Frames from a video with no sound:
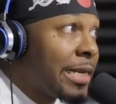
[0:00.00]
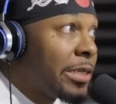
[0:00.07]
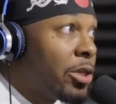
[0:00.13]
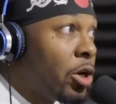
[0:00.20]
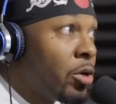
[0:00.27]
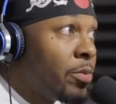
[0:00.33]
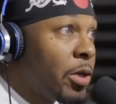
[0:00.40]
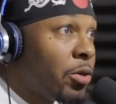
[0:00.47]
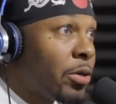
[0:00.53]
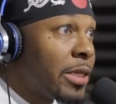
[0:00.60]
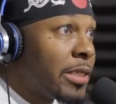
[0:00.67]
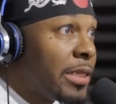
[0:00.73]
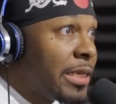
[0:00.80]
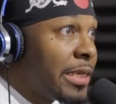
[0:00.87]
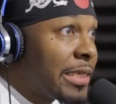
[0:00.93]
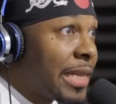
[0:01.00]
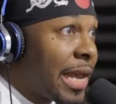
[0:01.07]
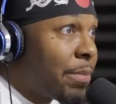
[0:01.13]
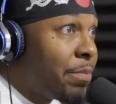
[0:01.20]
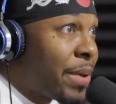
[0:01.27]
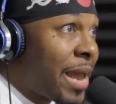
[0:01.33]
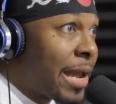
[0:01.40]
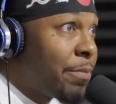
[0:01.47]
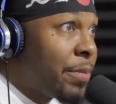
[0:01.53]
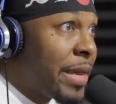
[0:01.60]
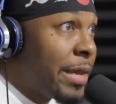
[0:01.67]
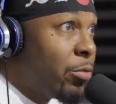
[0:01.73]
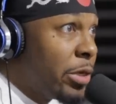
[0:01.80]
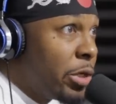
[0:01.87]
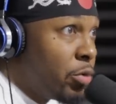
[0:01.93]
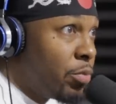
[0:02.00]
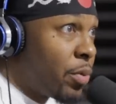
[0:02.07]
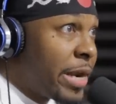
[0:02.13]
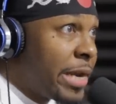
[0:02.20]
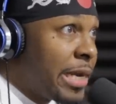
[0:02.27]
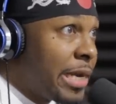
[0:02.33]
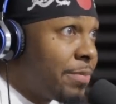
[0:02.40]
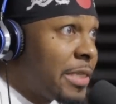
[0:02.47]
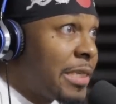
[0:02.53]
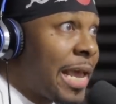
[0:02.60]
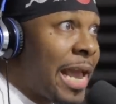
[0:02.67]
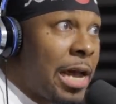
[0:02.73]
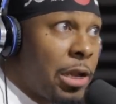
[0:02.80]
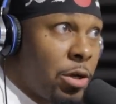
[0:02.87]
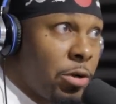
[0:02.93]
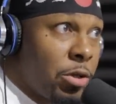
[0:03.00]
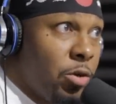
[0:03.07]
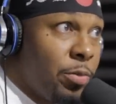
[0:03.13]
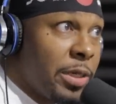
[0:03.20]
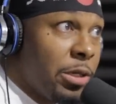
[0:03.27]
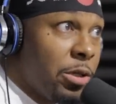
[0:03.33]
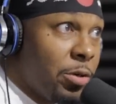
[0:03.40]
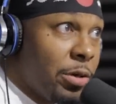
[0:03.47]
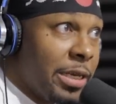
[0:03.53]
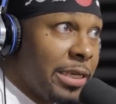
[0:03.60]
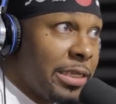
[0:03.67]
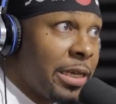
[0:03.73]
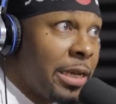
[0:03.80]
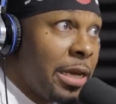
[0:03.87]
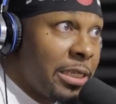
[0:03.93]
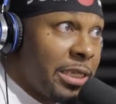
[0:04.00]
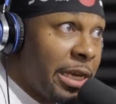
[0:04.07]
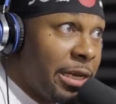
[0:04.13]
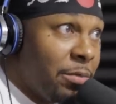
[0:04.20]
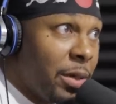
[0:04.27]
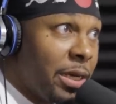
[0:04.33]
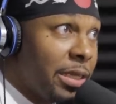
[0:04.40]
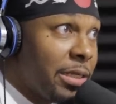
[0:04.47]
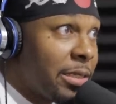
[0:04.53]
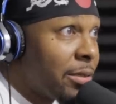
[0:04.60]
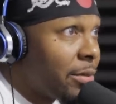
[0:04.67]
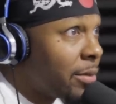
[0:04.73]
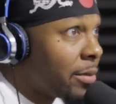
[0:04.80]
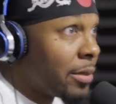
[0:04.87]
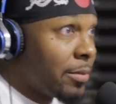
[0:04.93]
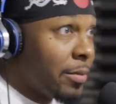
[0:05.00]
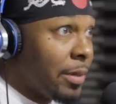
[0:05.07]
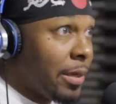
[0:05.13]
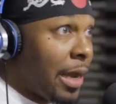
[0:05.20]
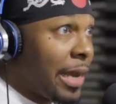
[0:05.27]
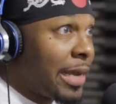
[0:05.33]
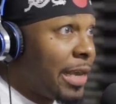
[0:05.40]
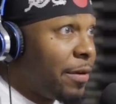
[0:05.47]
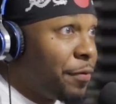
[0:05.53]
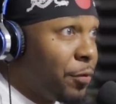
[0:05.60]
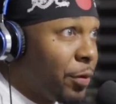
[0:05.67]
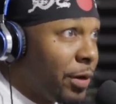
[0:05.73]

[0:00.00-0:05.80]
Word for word: of dope though, because then it's like back pay. When you break up, it's like, how long you been doing this? 10 months? I get